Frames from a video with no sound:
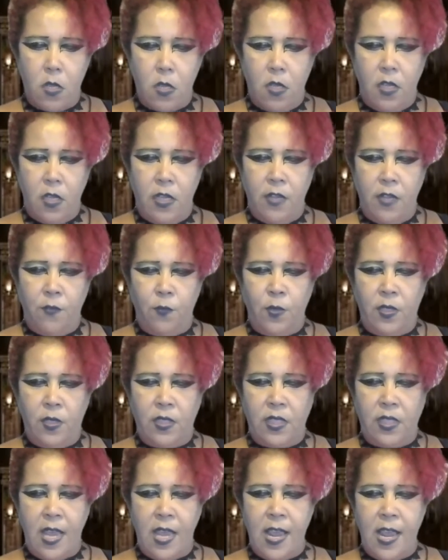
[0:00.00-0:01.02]
It was
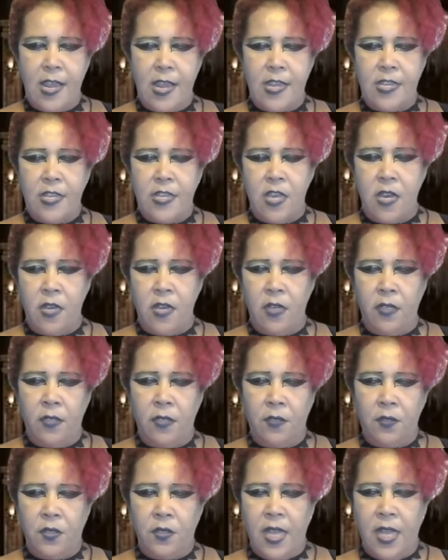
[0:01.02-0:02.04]
a young
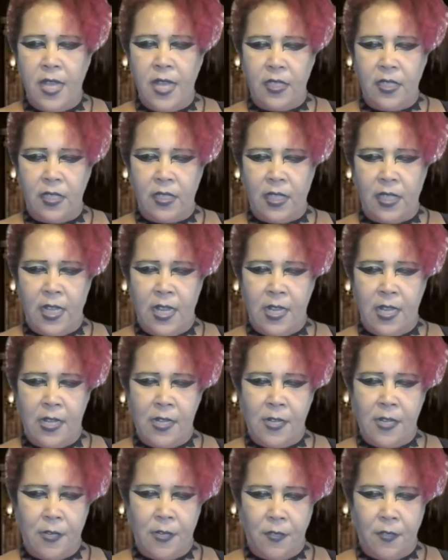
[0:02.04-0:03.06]

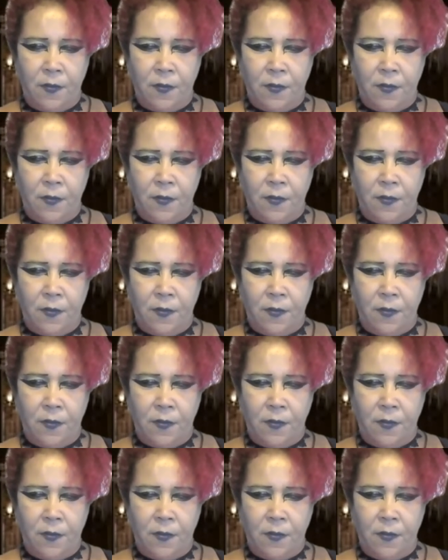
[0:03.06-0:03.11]
nestling,